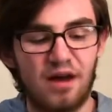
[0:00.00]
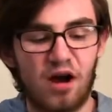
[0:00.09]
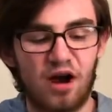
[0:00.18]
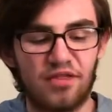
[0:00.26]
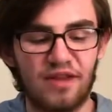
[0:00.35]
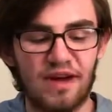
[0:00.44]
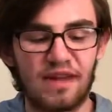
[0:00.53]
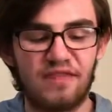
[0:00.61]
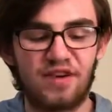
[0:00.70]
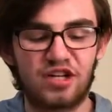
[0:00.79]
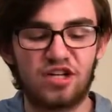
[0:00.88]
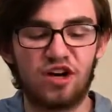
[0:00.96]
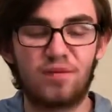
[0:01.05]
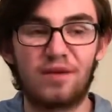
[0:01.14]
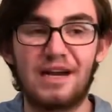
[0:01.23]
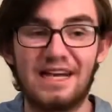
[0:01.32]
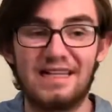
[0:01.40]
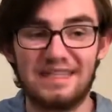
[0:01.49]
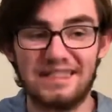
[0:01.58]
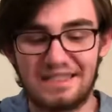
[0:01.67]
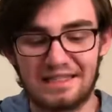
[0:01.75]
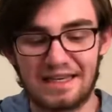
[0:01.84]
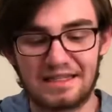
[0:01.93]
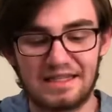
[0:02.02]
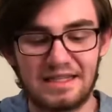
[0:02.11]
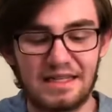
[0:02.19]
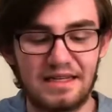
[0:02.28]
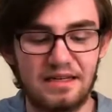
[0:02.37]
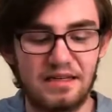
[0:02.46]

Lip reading: on the 9th of October in 1816.